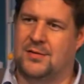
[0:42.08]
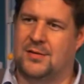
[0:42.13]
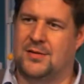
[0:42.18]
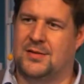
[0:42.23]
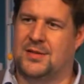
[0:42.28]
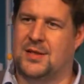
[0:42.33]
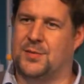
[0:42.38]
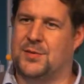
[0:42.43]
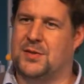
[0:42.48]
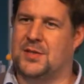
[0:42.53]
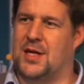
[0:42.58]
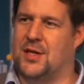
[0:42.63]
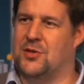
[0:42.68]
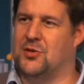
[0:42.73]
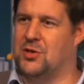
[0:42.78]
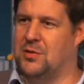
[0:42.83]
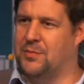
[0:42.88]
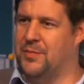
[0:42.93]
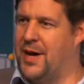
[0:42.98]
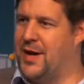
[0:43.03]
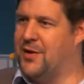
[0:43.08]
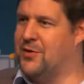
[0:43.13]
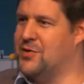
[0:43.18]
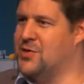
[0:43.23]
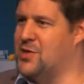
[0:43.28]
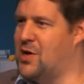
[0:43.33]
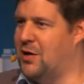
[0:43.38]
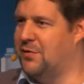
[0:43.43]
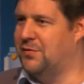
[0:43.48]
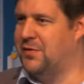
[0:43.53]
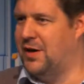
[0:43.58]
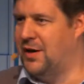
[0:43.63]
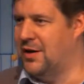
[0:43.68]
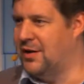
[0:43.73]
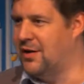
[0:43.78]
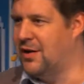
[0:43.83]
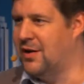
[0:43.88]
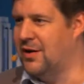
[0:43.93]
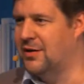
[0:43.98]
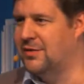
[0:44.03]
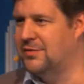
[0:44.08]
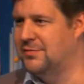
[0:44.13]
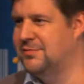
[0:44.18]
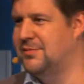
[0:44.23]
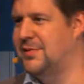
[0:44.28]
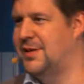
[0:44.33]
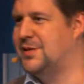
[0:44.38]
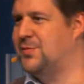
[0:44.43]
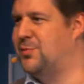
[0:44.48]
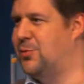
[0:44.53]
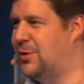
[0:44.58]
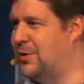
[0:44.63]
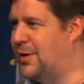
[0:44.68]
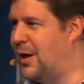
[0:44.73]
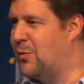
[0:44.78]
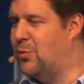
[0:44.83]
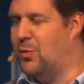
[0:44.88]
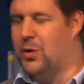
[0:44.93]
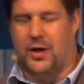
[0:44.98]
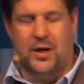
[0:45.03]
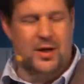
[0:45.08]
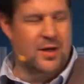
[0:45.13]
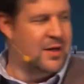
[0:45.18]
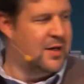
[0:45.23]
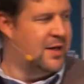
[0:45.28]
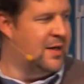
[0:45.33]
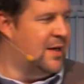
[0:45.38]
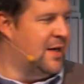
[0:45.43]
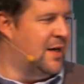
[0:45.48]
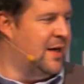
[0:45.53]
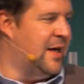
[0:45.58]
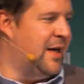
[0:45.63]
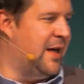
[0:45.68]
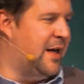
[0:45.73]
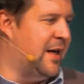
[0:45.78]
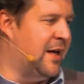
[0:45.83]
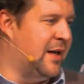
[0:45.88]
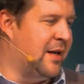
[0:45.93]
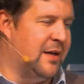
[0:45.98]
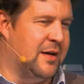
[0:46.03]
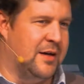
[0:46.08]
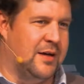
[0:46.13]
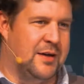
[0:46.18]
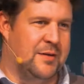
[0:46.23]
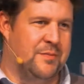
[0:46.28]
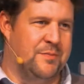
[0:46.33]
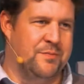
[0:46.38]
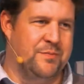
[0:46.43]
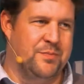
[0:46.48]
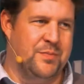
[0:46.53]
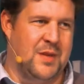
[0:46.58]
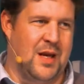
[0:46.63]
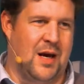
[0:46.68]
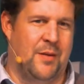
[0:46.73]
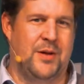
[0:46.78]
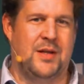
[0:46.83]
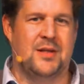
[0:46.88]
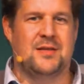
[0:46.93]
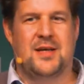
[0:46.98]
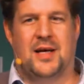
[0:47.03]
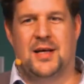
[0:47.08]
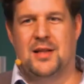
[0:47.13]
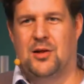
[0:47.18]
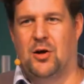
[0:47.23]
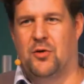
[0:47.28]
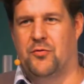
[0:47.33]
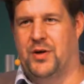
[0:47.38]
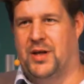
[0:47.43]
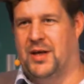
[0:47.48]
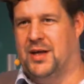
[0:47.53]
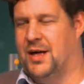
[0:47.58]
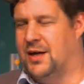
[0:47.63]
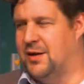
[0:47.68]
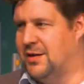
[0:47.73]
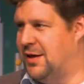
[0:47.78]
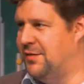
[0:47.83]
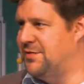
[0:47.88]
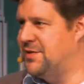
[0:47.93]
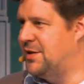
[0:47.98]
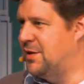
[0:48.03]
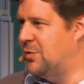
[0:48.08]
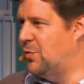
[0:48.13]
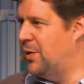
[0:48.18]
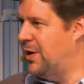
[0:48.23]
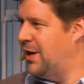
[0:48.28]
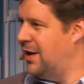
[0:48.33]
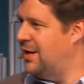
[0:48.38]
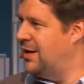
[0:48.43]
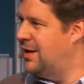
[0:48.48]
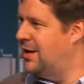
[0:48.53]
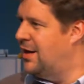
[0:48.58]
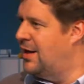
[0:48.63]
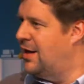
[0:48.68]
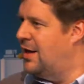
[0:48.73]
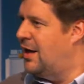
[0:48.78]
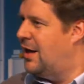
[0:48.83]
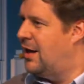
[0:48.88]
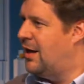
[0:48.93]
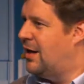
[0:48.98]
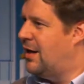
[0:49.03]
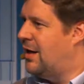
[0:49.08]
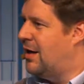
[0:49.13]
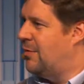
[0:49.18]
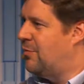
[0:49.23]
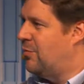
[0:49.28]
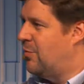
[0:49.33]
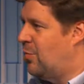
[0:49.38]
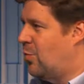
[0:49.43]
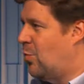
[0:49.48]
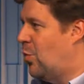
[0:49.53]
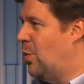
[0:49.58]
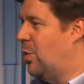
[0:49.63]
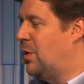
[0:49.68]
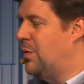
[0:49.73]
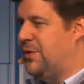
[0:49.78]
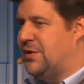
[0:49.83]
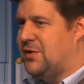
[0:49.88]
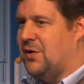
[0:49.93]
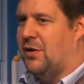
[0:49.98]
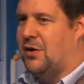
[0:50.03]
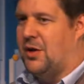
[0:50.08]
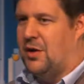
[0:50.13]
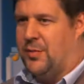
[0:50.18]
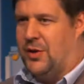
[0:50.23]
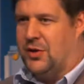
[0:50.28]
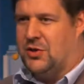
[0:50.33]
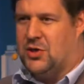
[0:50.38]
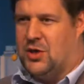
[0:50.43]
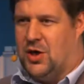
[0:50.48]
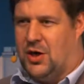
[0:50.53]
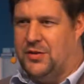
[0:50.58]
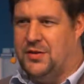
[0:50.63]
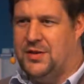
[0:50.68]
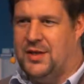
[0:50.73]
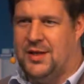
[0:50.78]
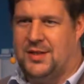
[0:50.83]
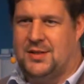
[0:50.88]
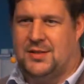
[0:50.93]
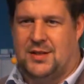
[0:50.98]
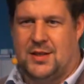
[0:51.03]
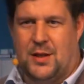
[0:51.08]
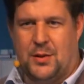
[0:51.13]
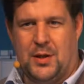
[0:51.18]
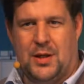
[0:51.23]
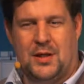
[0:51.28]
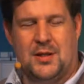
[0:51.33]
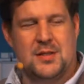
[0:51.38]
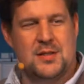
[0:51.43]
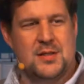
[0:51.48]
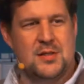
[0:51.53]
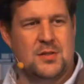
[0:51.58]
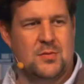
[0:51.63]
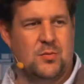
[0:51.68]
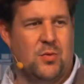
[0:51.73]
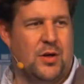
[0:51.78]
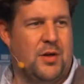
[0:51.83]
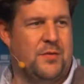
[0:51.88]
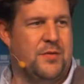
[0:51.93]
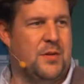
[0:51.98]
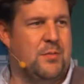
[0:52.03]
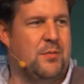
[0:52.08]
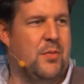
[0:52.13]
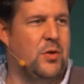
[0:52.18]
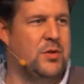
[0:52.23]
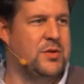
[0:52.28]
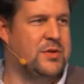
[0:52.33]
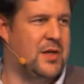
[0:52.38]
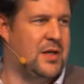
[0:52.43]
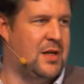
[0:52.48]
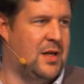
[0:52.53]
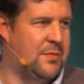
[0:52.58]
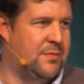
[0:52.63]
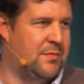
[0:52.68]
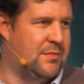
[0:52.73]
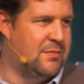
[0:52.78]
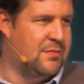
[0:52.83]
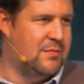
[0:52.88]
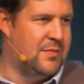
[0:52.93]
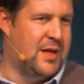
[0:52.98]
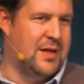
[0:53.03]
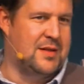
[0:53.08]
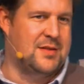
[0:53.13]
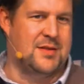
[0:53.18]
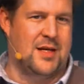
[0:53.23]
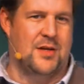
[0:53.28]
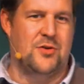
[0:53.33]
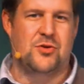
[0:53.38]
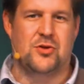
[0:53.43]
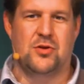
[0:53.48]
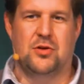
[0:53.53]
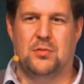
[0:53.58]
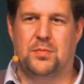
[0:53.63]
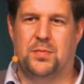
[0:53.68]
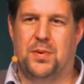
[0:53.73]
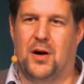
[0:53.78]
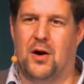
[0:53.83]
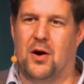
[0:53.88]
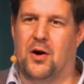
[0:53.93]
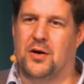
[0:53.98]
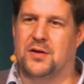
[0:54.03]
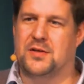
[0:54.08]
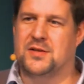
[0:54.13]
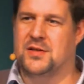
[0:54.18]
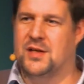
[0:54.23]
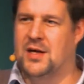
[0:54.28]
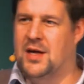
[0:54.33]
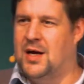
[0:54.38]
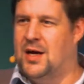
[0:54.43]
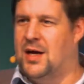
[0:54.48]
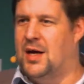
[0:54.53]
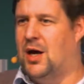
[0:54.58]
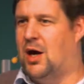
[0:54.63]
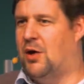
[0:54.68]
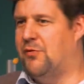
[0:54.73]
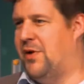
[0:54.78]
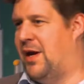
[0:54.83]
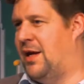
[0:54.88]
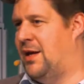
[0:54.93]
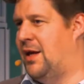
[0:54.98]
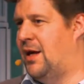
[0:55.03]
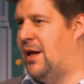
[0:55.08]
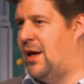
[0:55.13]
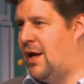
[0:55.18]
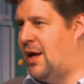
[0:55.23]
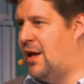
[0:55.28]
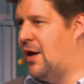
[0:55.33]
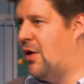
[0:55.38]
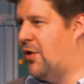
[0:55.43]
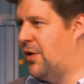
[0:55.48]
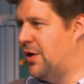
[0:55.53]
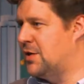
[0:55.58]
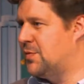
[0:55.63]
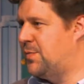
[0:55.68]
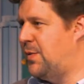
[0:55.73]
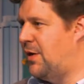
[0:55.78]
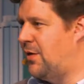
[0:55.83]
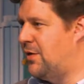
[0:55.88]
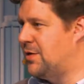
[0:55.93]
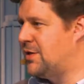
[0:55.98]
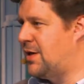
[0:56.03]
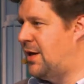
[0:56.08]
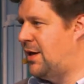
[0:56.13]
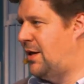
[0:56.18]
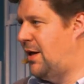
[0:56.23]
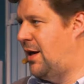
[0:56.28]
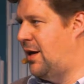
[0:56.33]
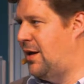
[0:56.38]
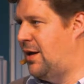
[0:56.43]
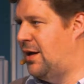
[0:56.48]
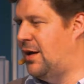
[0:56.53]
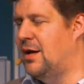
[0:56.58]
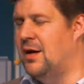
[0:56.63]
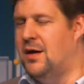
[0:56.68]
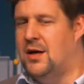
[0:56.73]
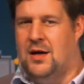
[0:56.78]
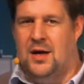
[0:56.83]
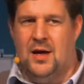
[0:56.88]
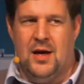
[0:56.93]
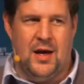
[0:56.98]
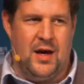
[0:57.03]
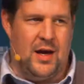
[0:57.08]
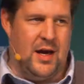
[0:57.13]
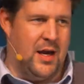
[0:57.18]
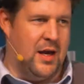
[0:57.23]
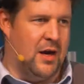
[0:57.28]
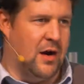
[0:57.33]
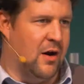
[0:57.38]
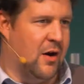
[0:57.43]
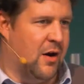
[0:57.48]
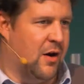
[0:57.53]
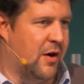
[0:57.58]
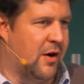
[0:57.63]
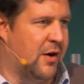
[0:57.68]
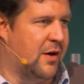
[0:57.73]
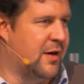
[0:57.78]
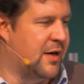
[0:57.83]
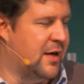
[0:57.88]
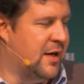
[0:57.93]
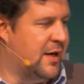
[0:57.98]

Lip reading: substantial matters of AR. Let's put it that way. And I mean, the title already kind of gives it away. We will be talking about context, and I think this is one of the most essential parts of any AR experience and any AR